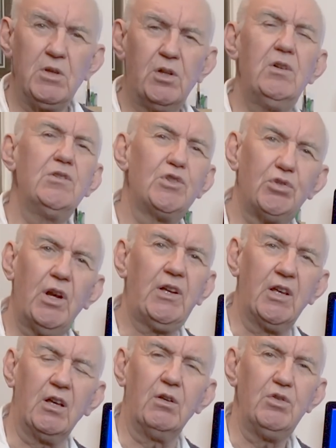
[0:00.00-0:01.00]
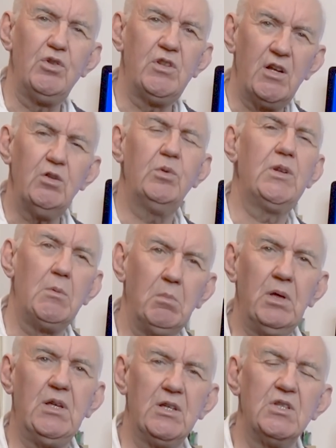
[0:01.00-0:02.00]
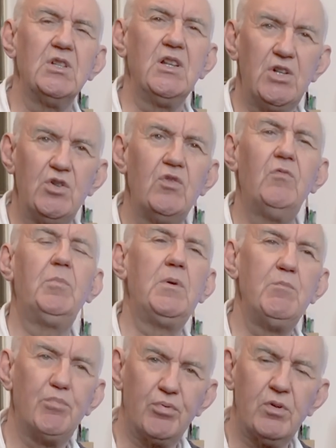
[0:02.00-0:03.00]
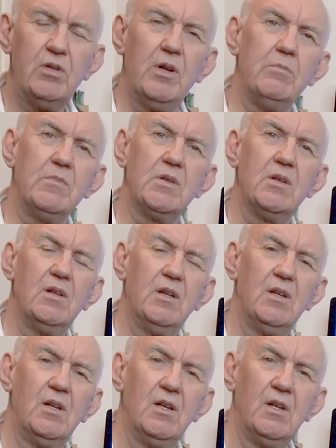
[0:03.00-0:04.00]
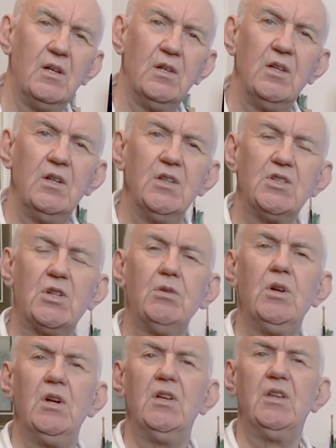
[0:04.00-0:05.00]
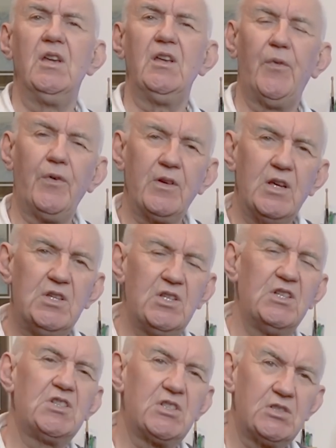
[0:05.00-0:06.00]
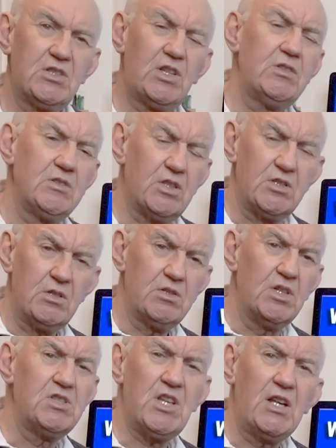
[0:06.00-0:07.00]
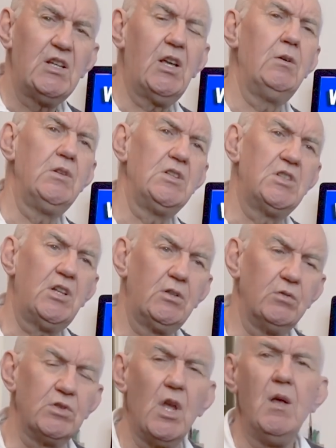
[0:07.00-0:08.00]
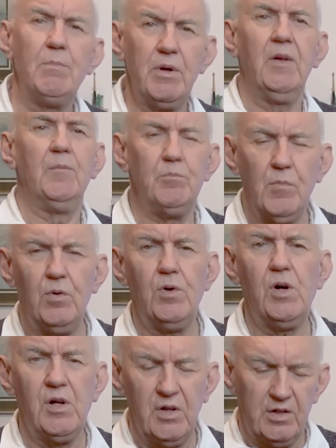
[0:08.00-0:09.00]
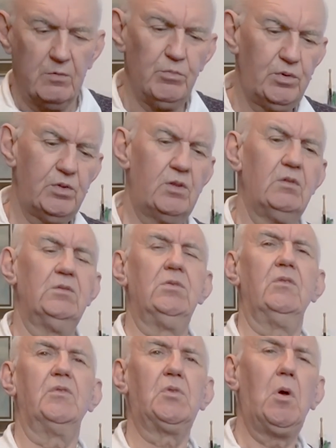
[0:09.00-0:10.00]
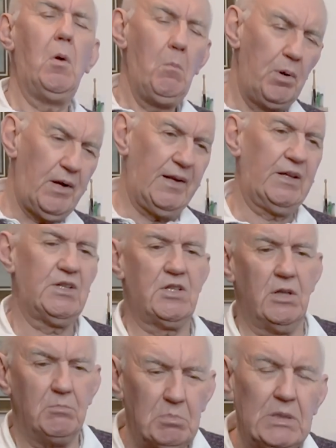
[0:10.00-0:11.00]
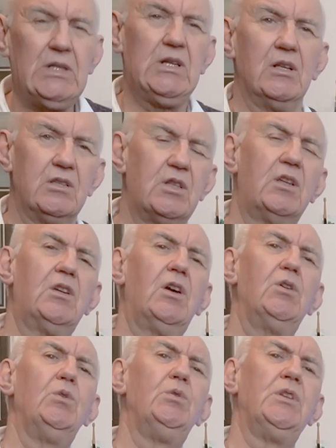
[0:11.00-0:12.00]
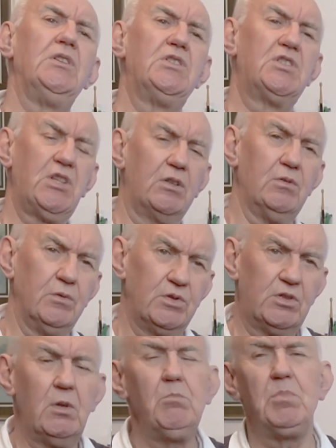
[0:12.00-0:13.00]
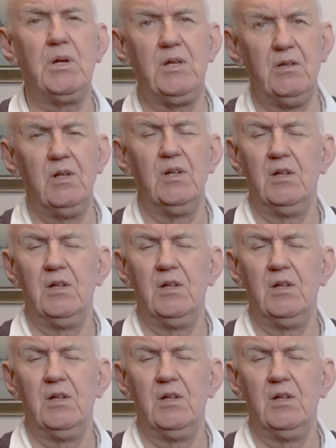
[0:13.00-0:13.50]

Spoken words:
you can't crack it because you don't know what it means unless you've been primed. So it's very easy to send coded signals, but more sort of complex, immediate coded signals can be